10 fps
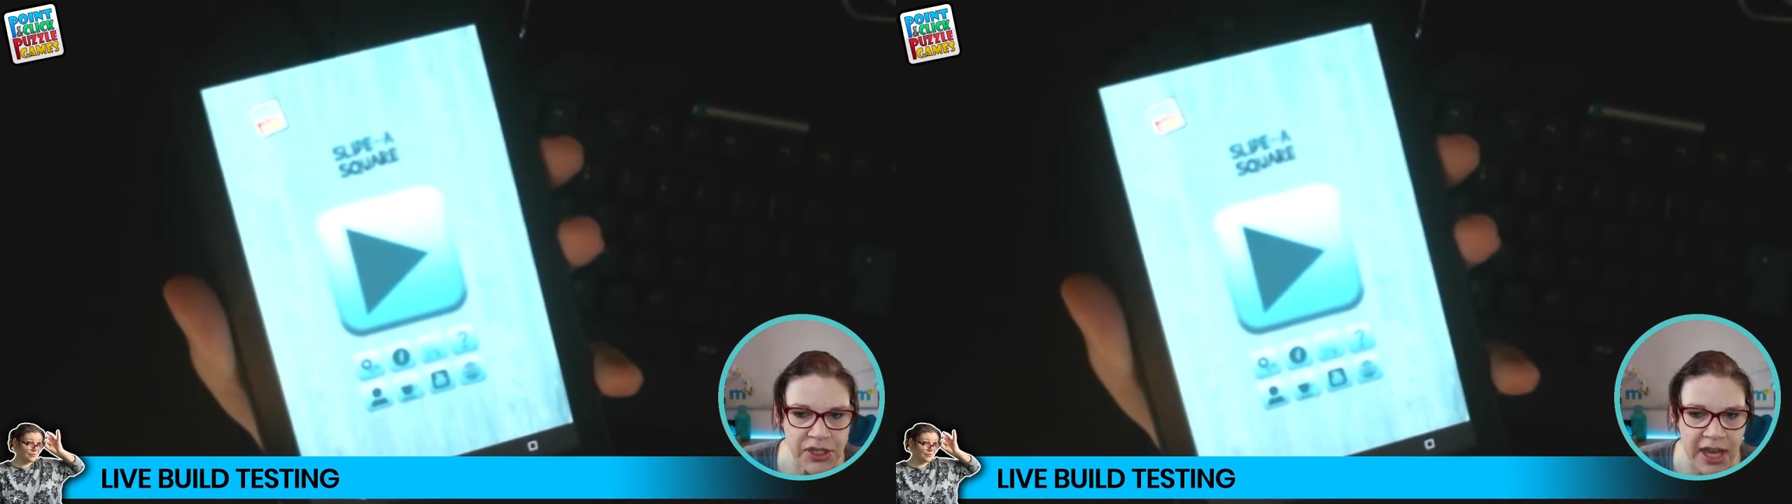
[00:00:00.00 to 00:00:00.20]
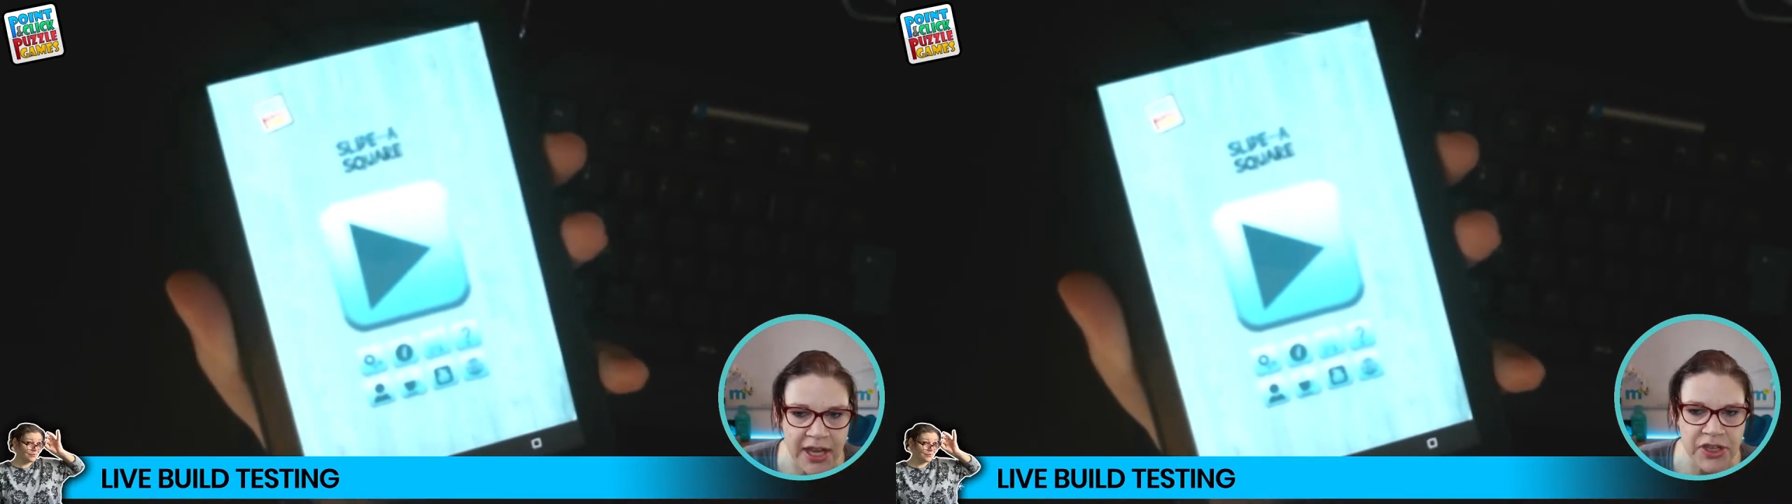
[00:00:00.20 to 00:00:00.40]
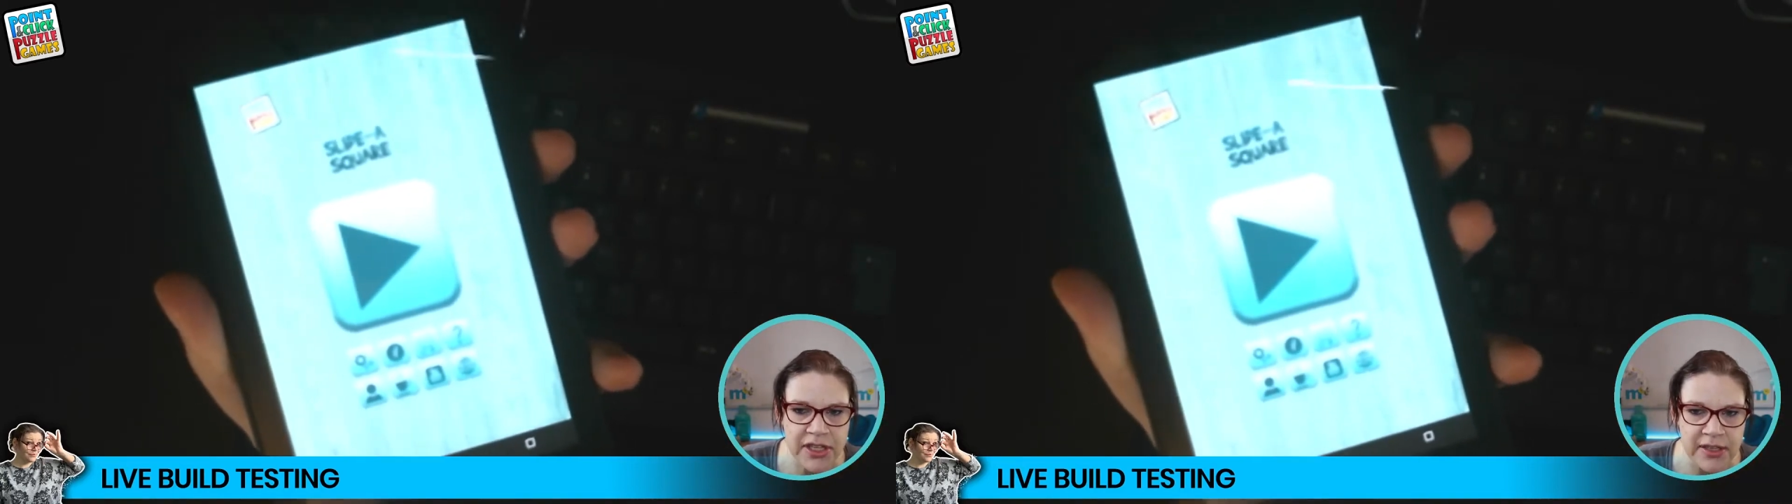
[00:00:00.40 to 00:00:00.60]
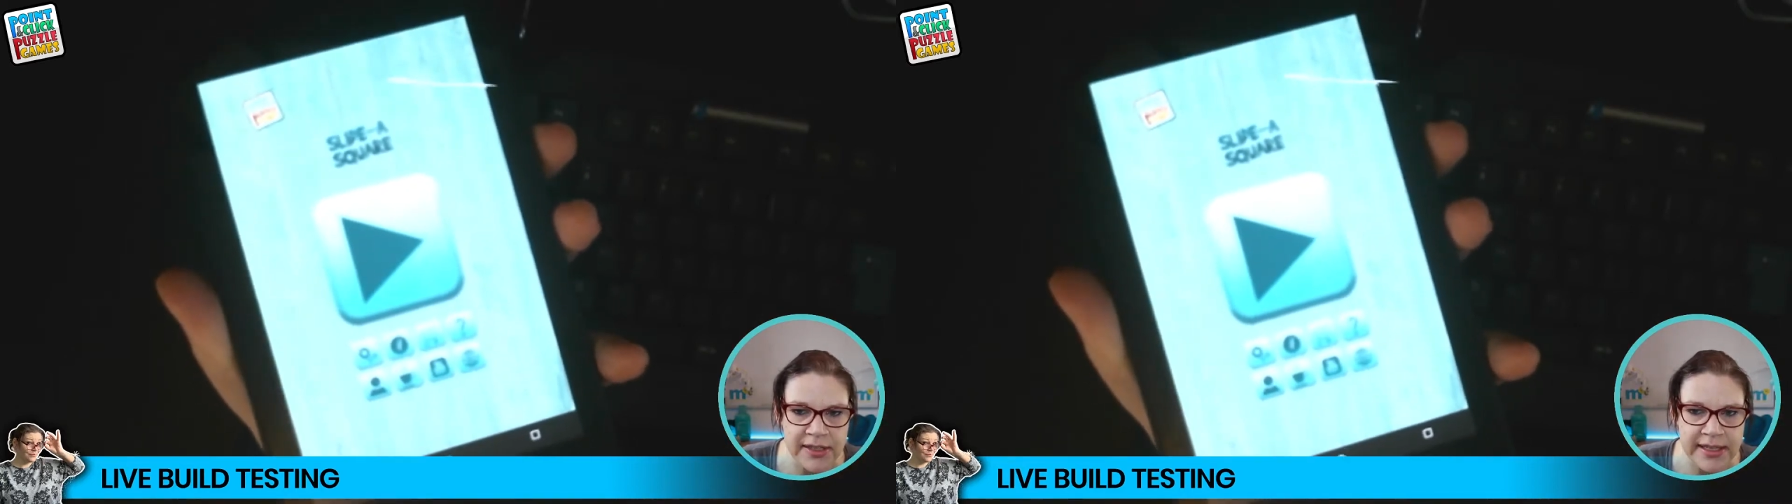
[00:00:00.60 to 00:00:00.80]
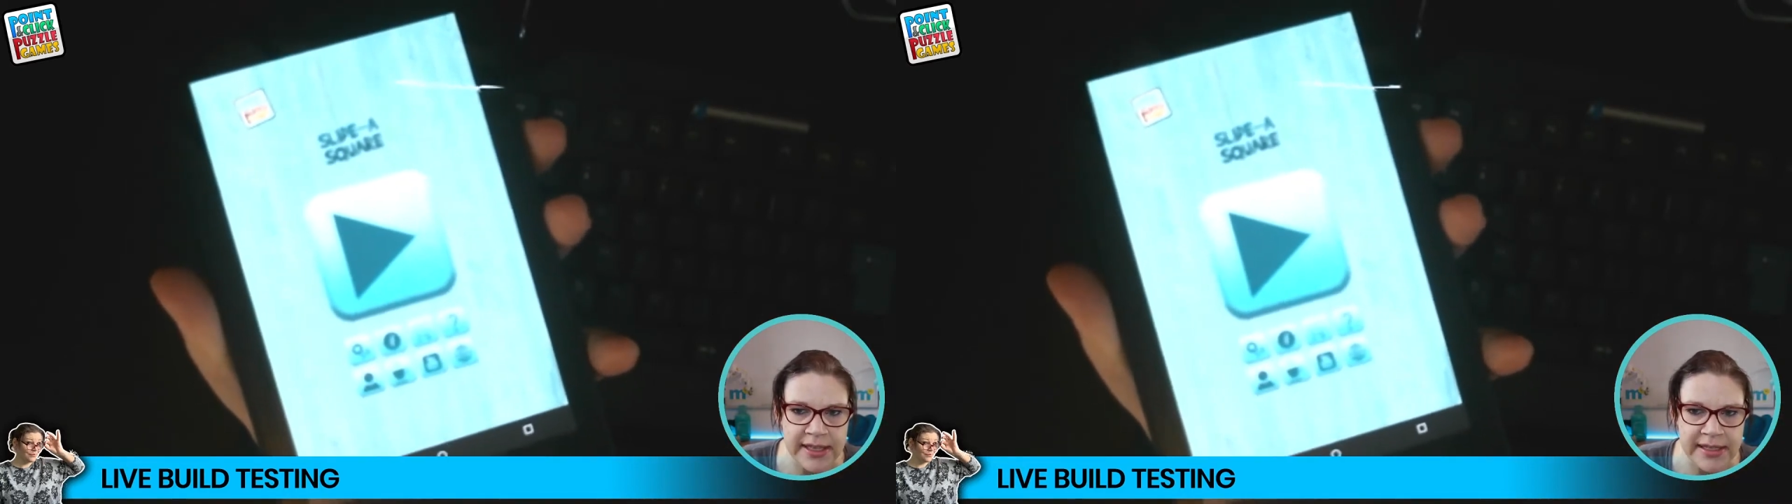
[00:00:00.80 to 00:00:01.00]
changes because
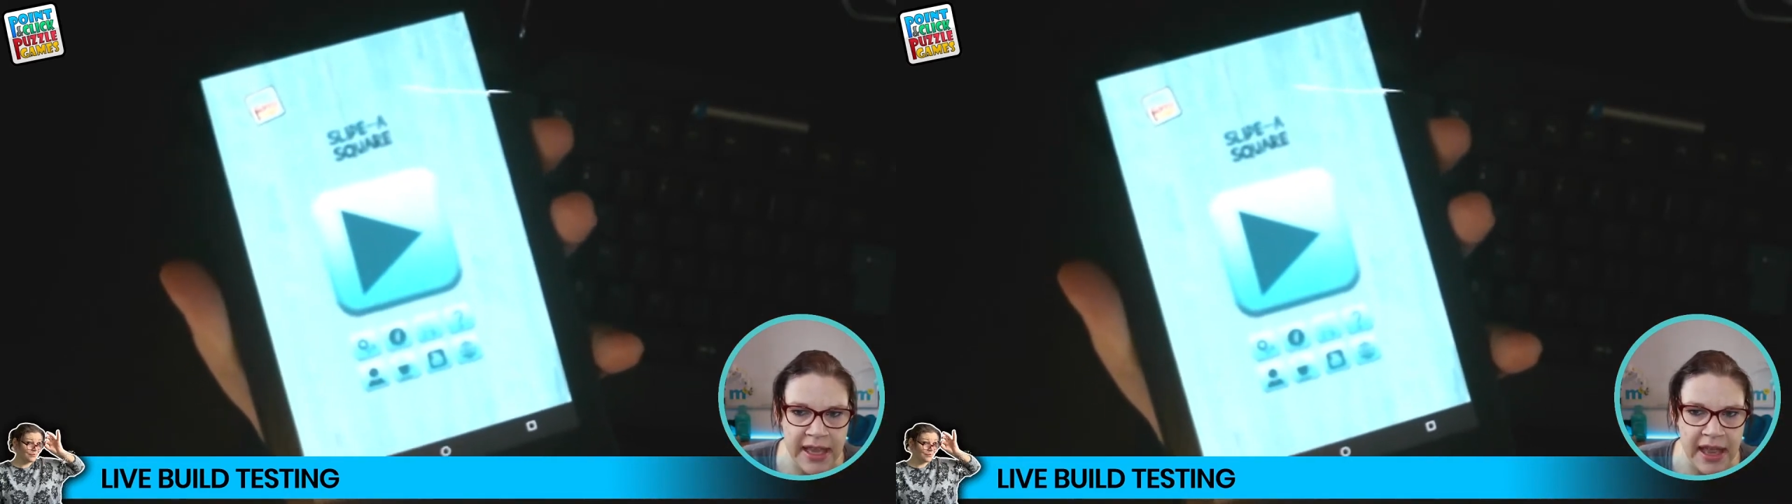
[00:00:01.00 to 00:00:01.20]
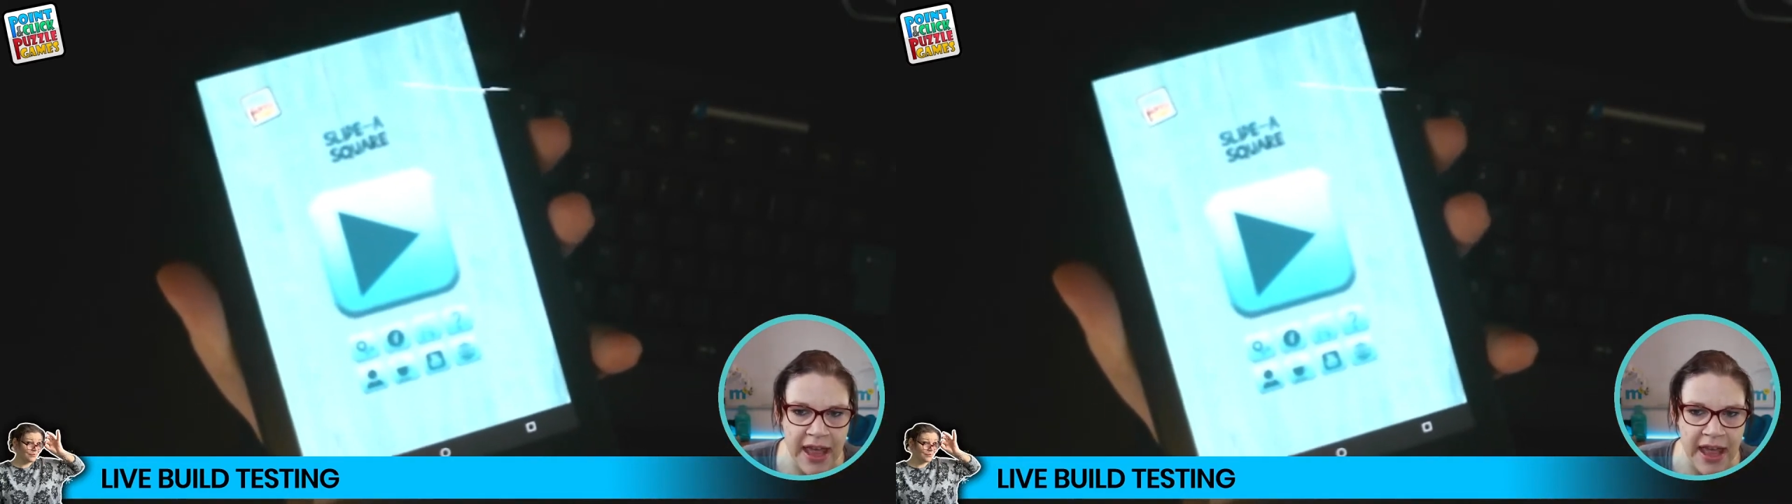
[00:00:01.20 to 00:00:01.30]
this is a,